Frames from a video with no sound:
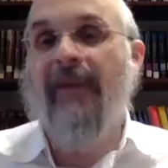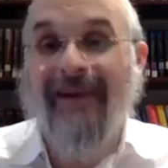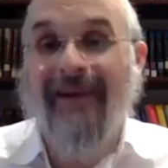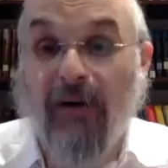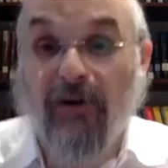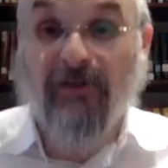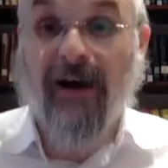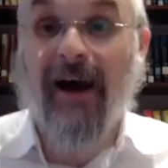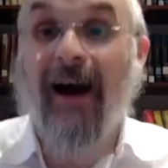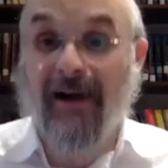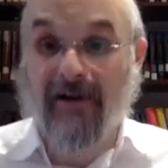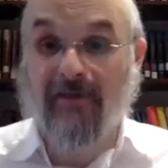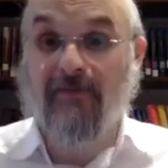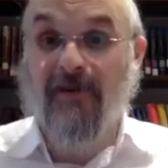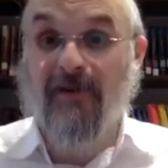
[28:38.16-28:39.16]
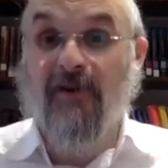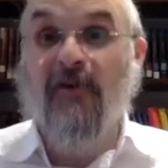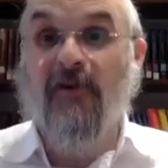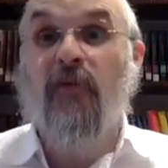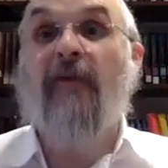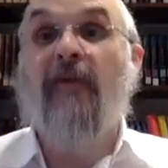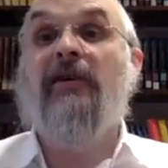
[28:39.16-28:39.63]
In our time,
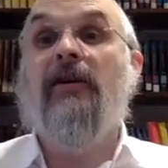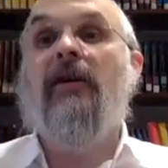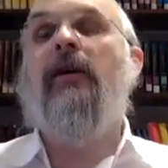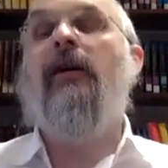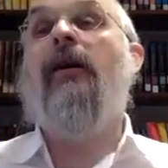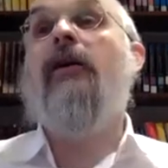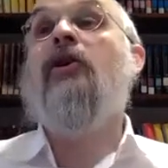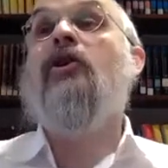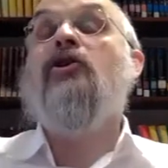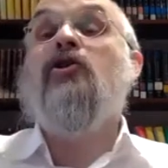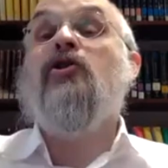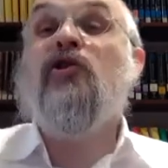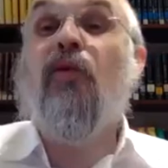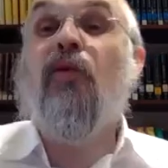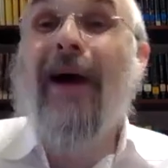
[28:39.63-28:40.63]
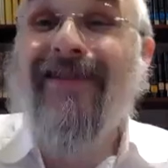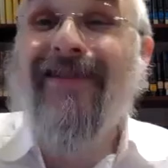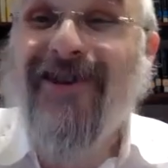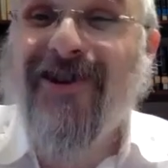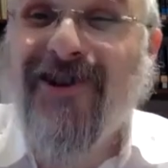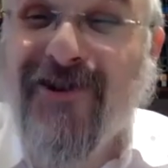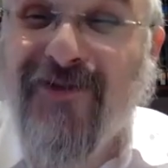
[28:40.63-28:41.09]
when
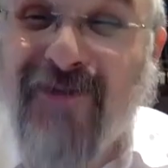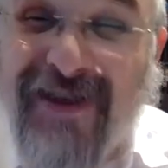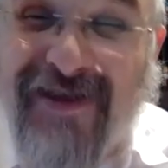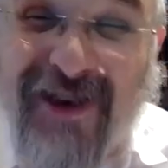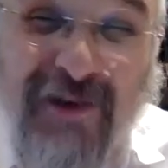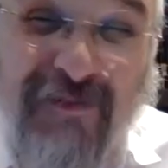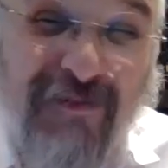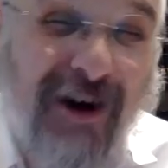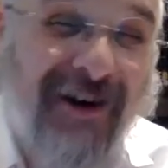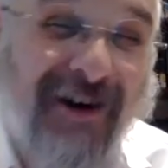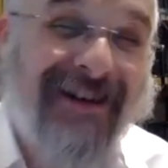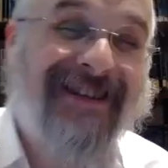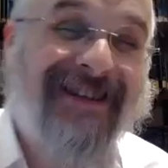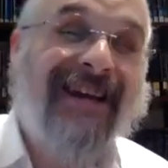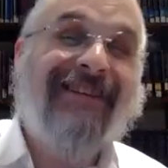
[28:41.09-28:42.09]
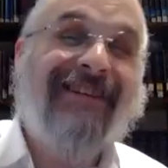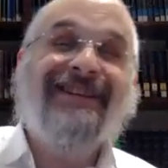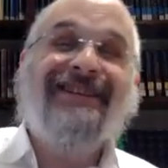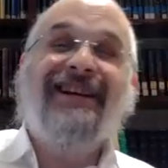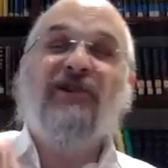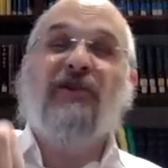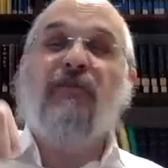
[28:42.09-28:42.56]
the Gemara said to
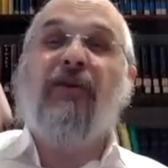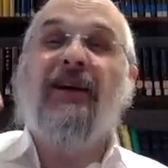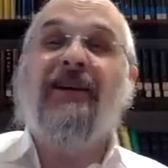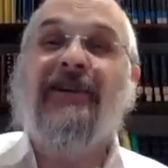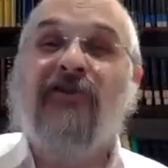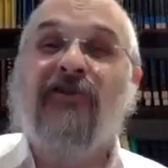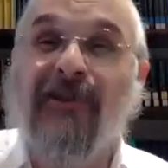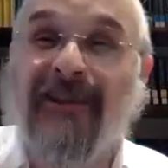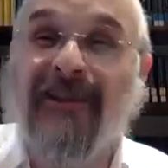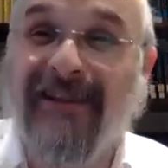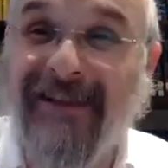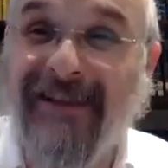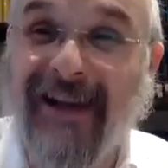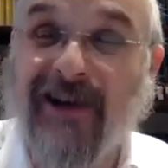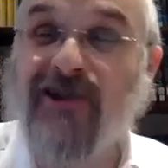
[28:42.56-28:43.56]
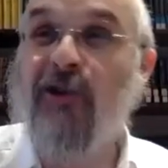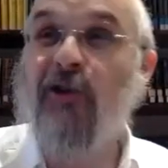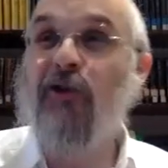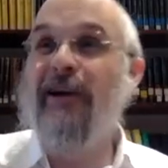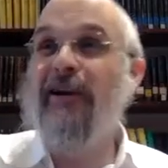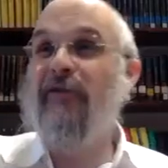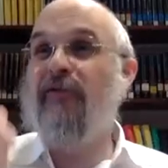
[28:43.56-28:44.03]
set your place that you're leaning, that it should
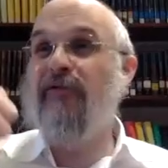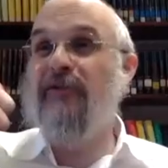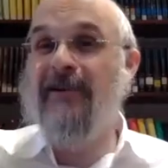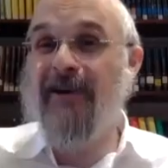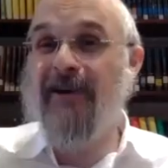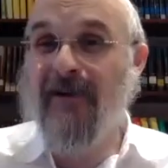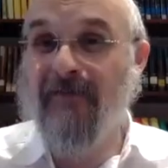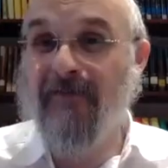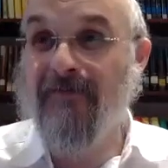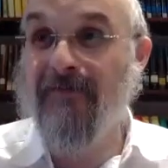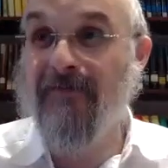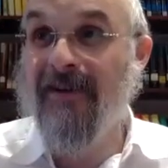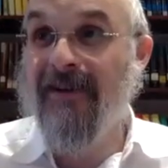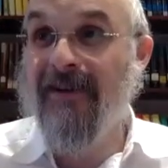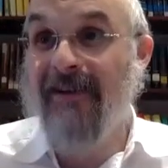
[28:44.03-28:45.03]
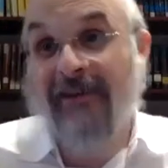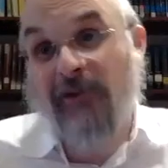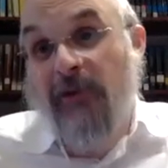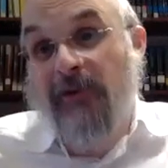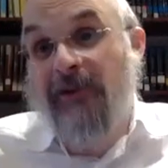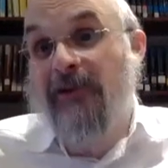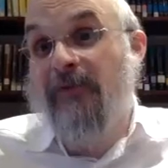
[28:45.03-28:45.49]
look like freedom, it's
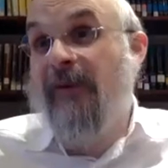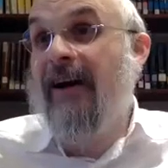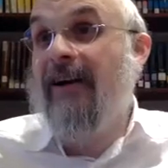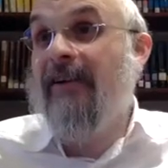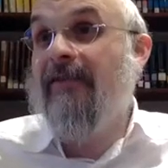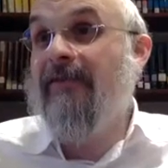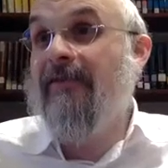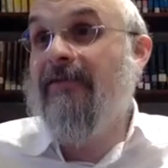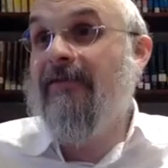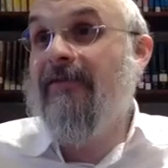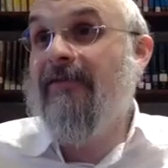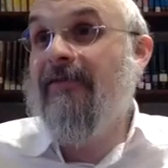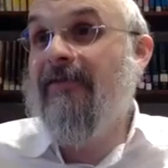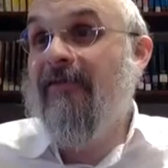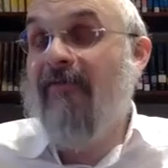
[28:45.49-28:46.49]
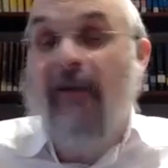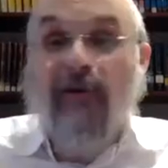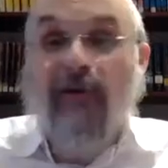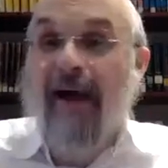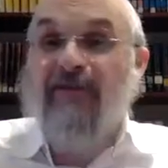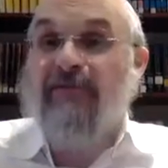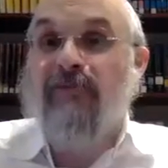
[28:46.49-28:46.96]
only the divan. They
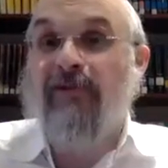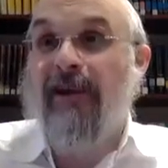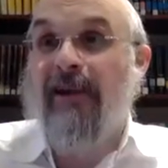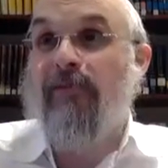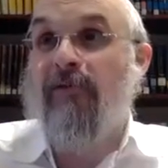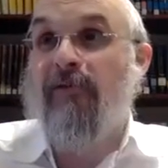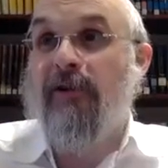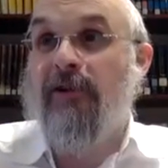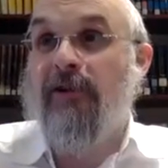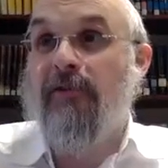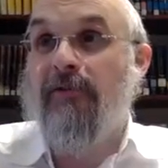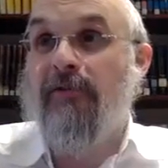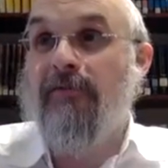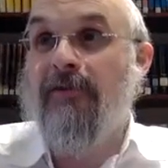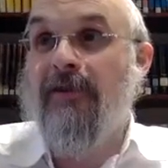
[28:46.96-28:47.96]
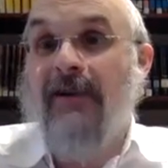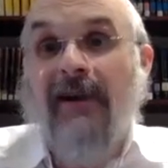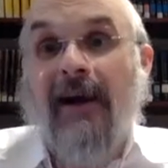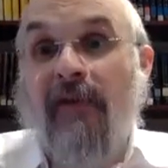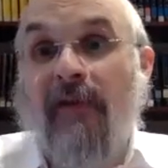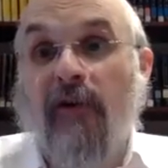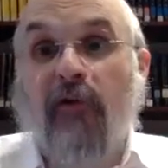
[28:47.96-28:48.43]
don't have a small table in front of you.
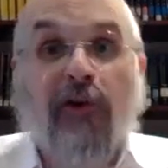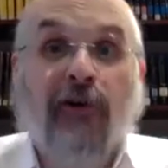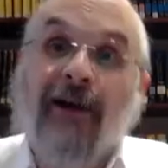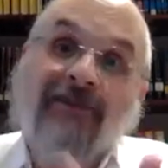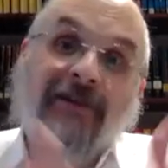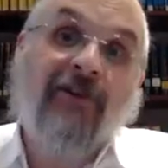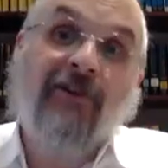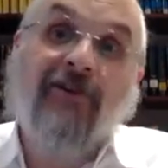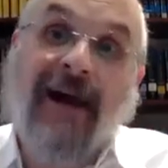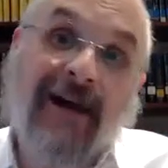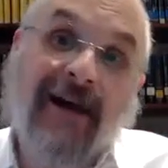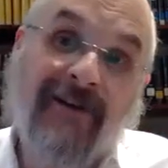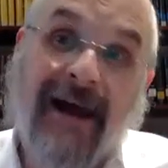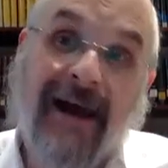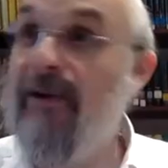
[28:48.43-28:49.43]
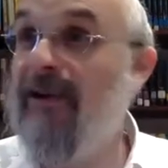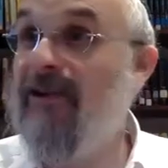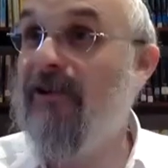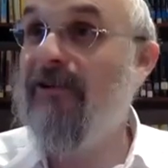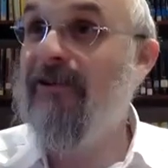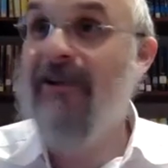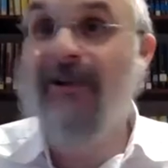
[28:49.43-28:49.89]
And therefore, you're not setting your kaira now
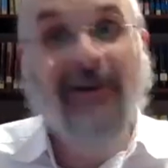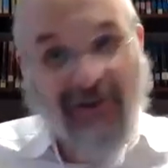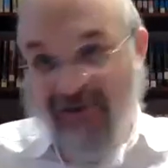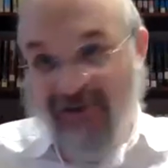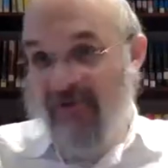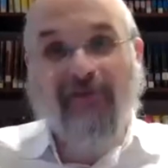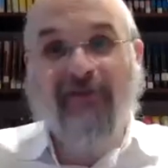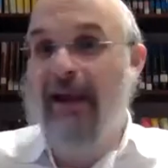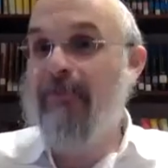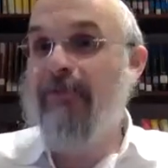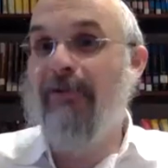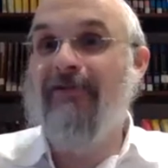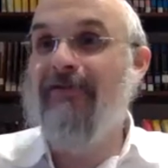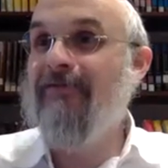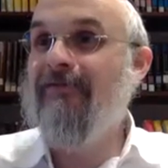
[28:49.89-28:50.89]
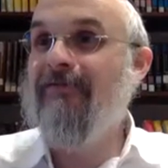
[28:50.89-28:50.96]
either, because you don't have a table.